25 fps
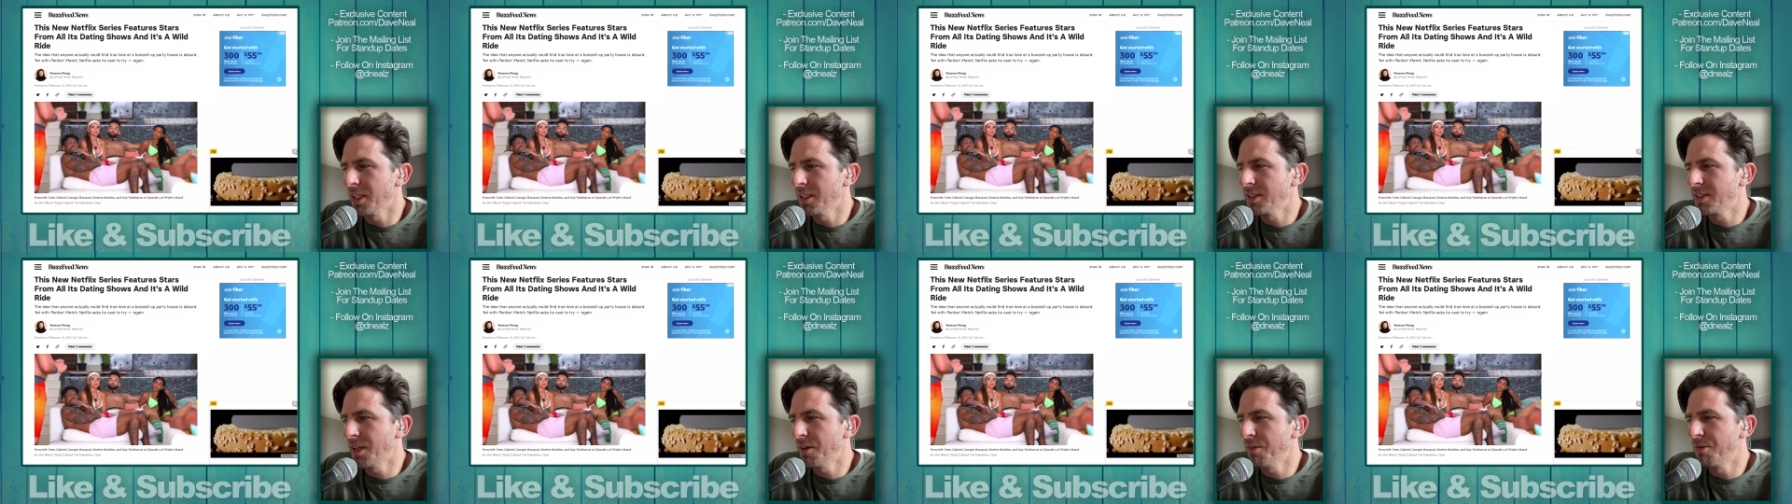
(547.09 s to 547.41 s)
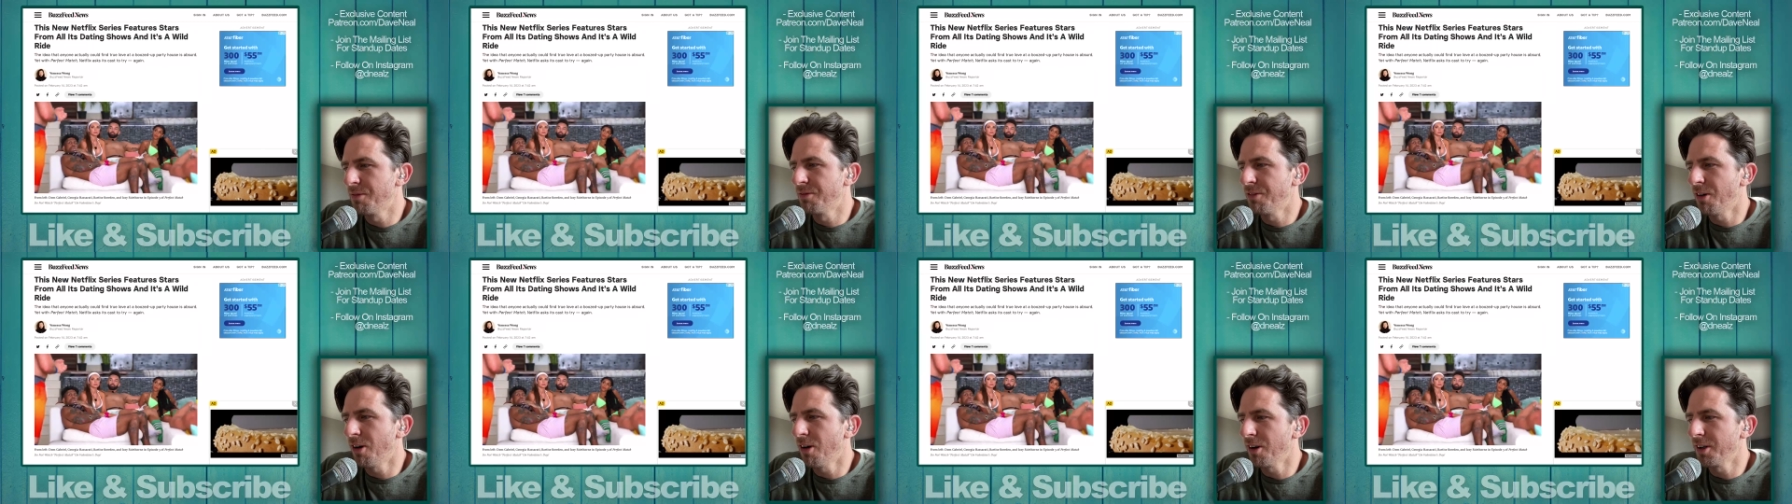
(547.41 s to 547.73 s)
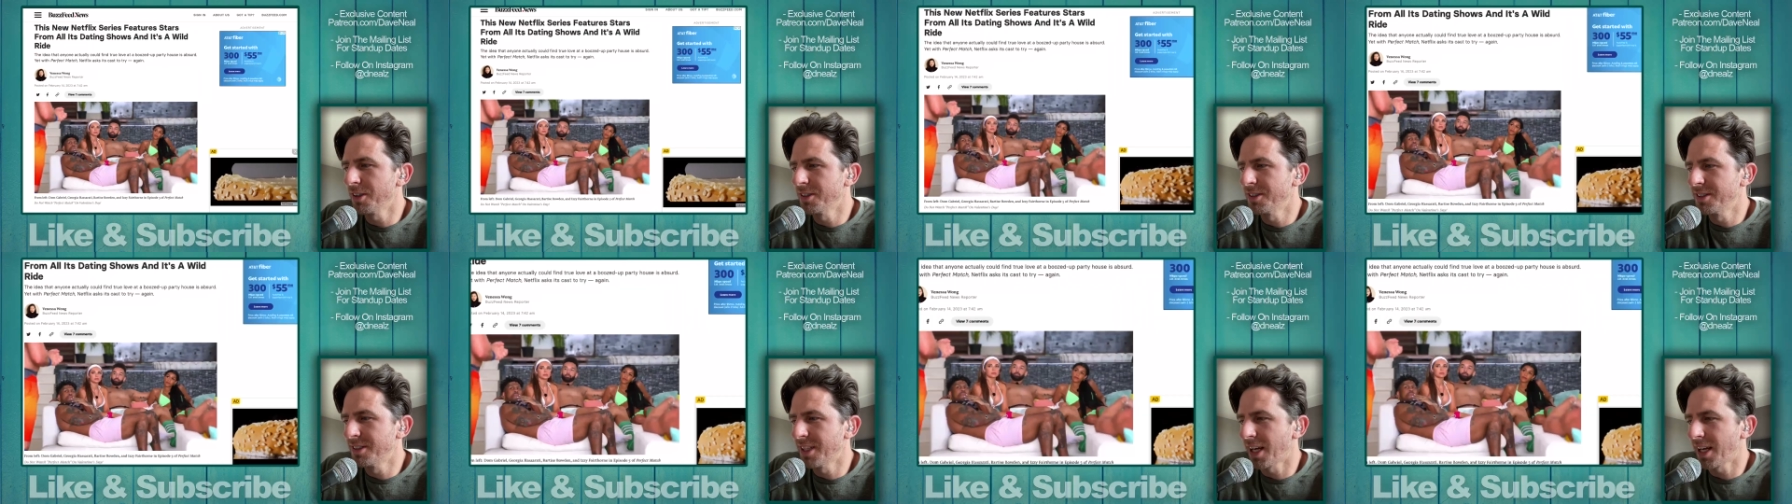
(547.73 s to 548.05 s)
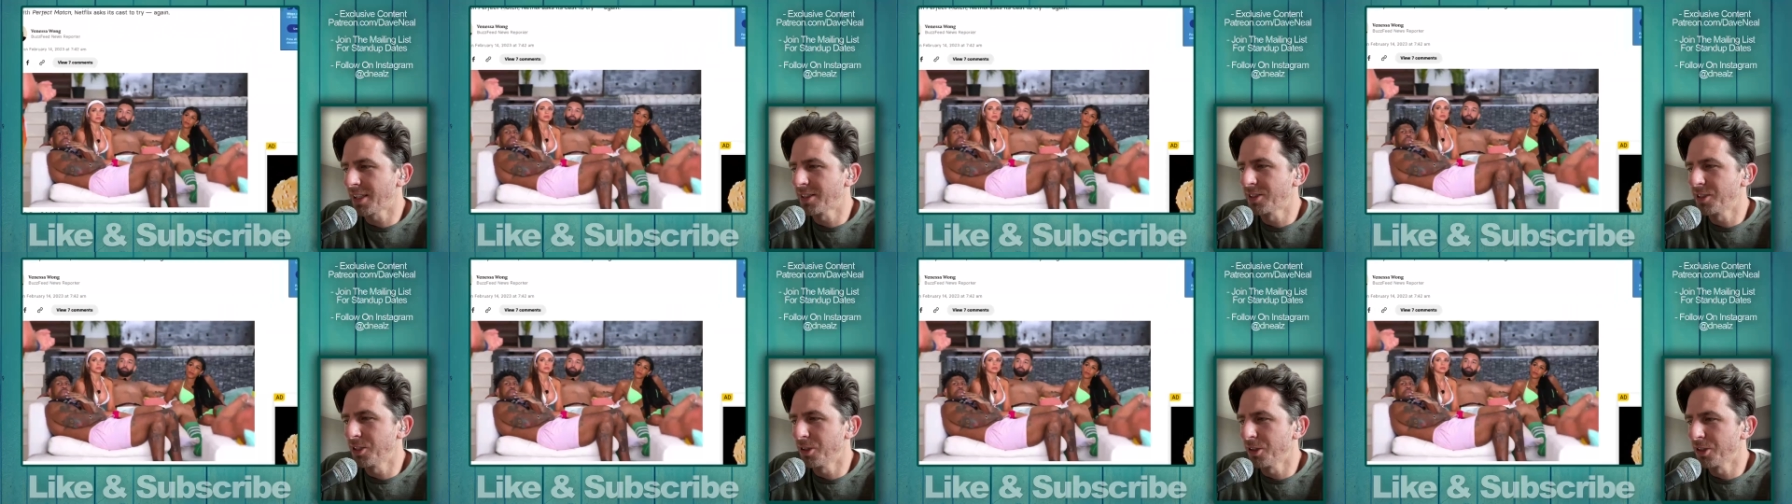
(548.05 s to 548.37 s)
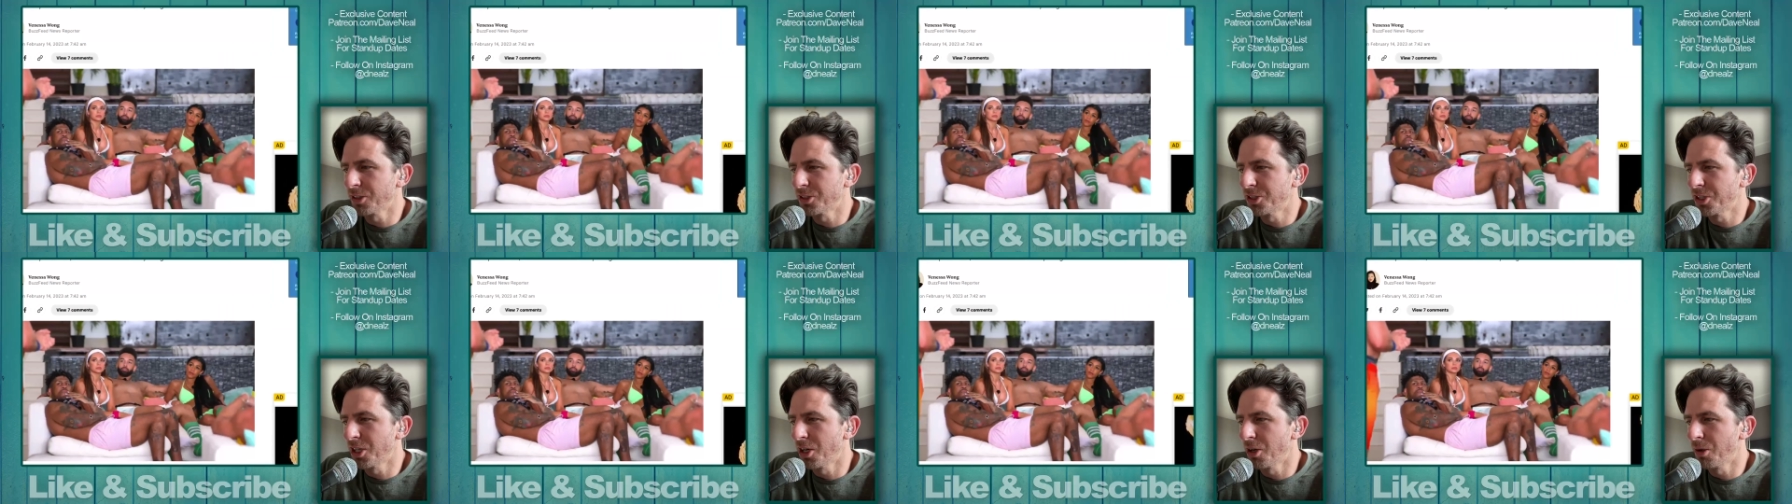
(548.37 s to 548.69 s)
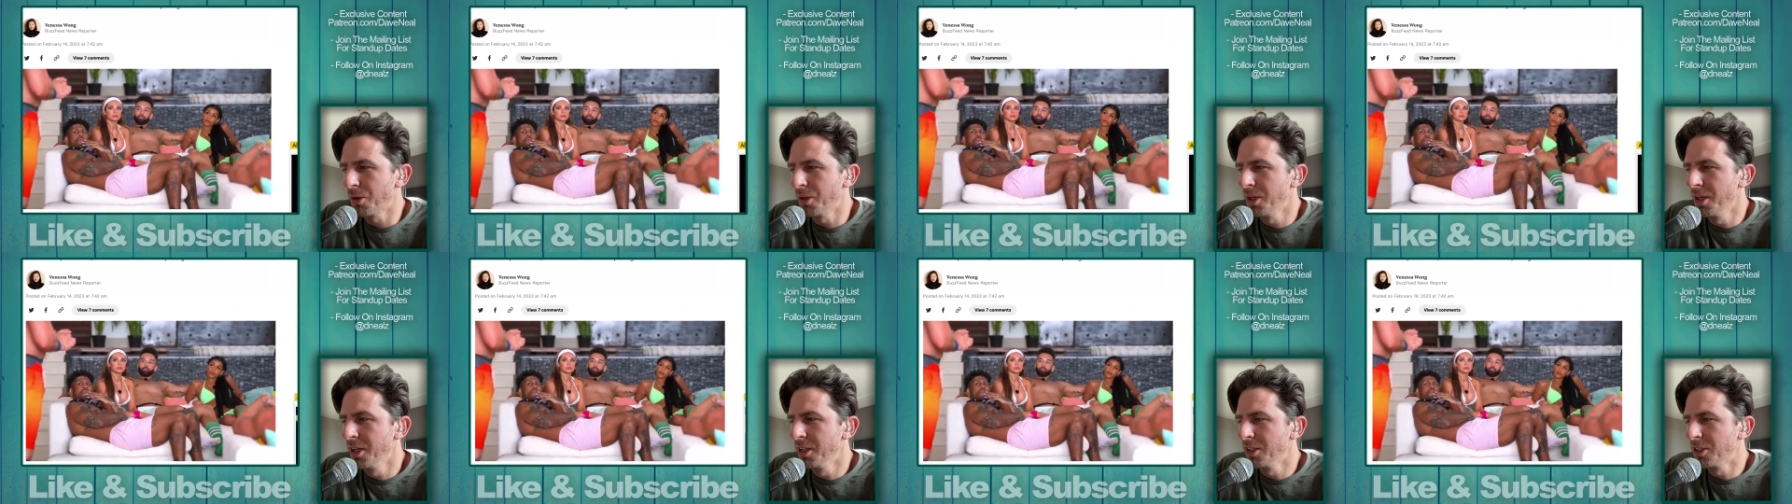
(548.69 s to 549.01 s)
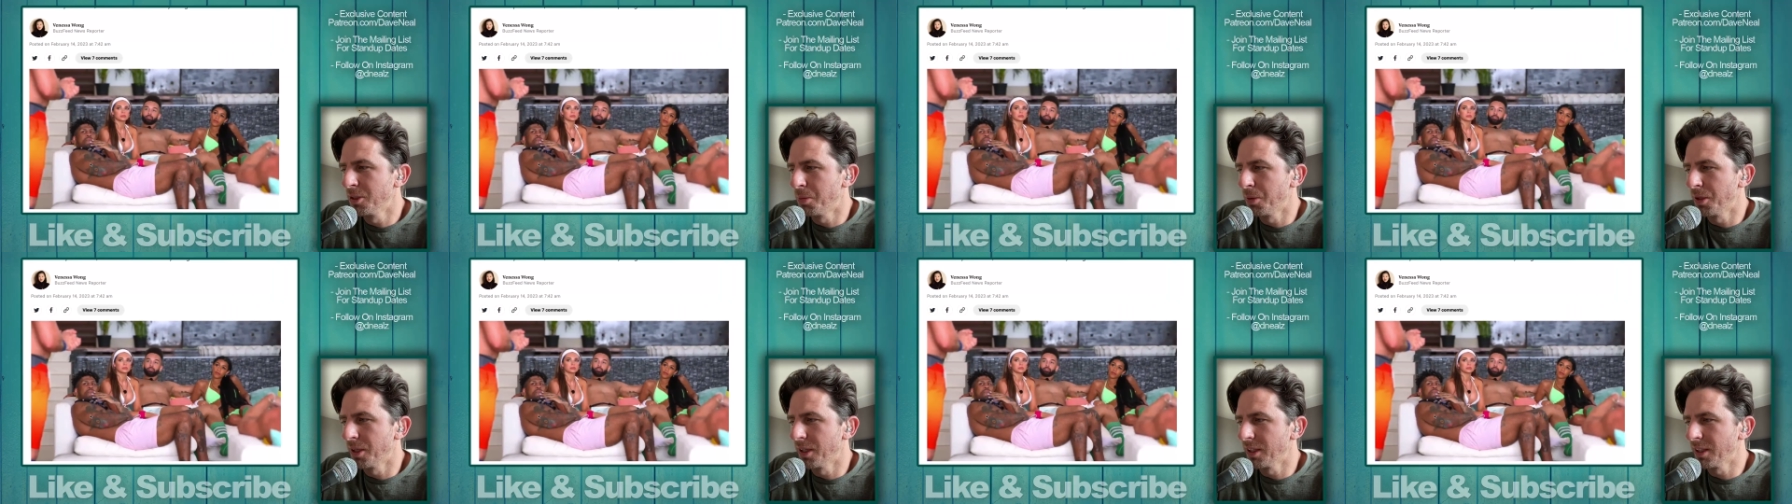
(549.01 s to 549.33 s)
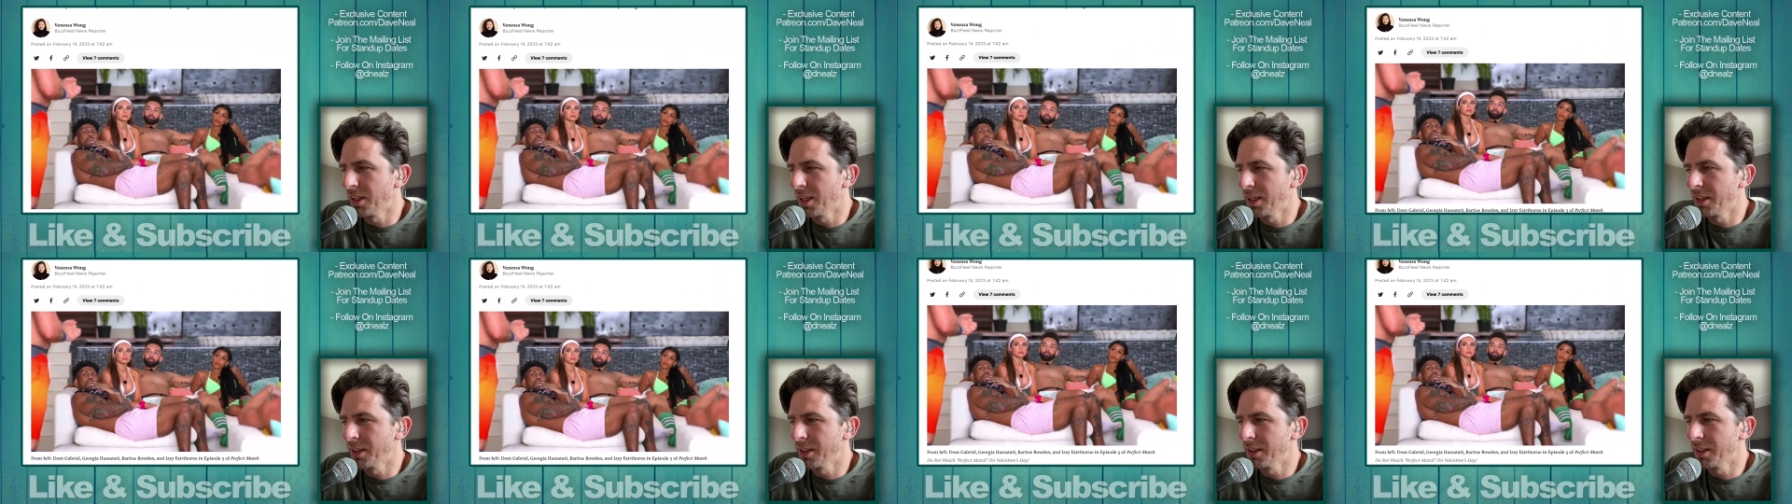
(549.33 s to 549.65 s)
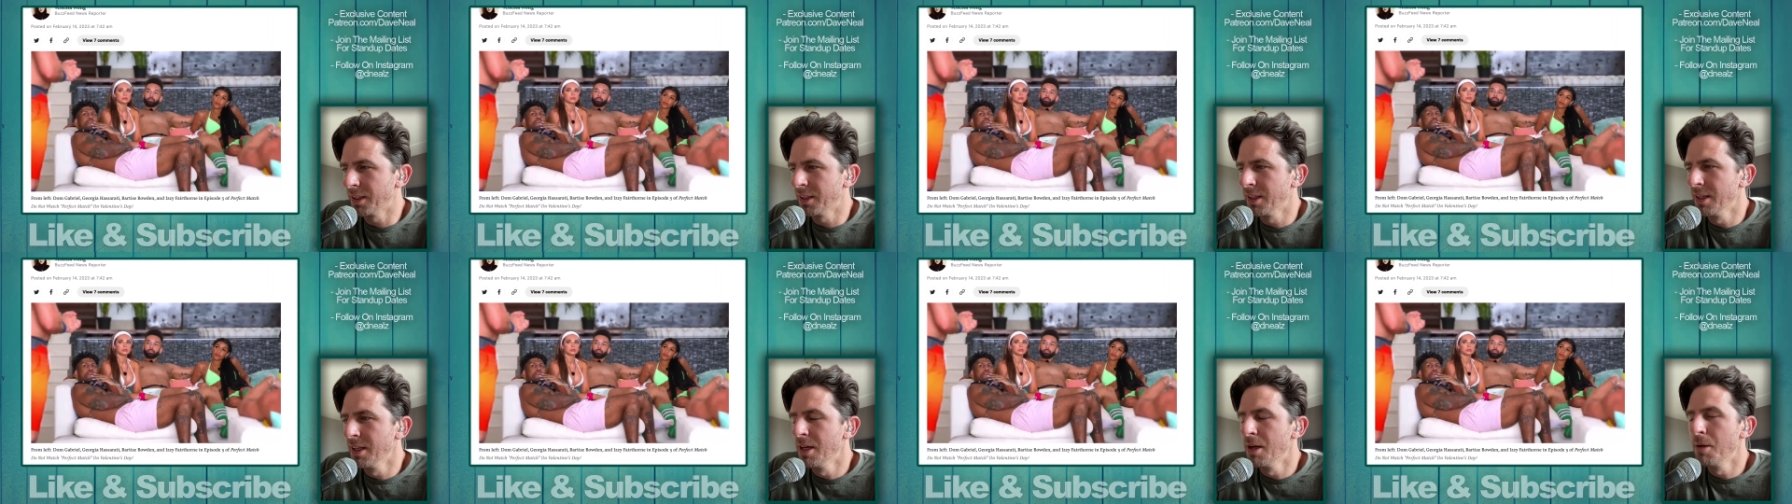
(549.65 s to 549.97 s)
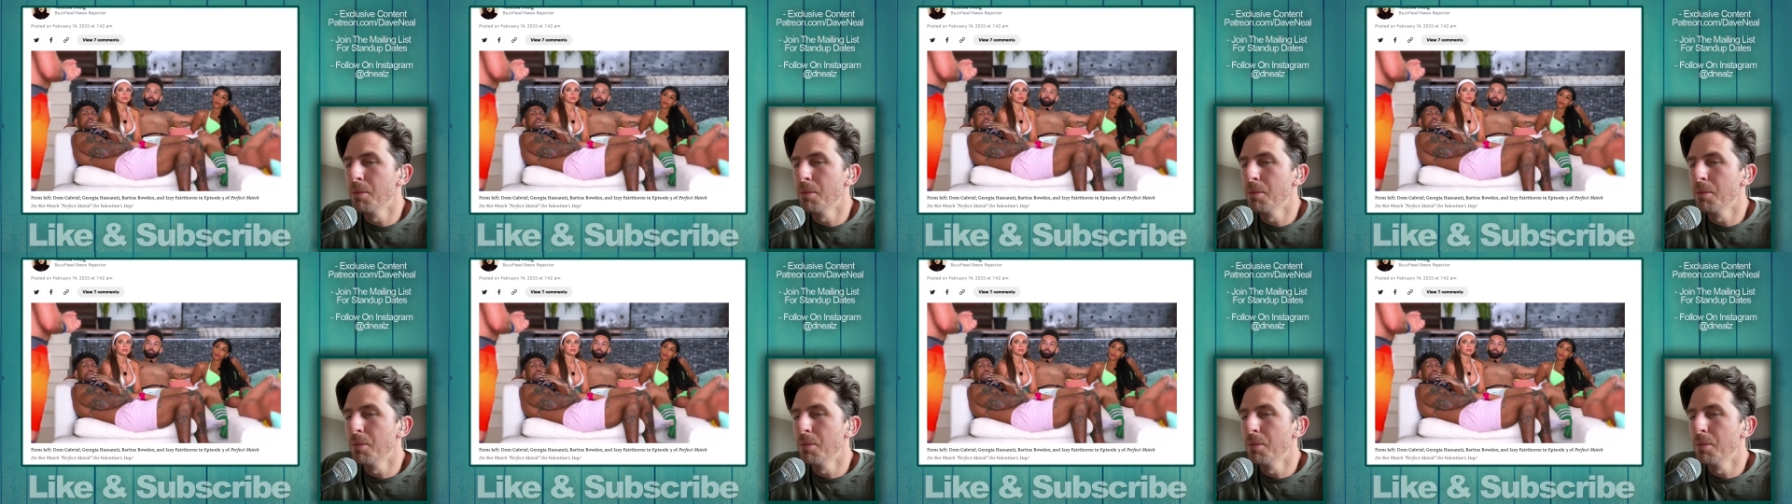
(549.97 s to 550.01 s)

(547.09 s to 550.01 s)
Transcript: It's a far sexier show, to put it lightly,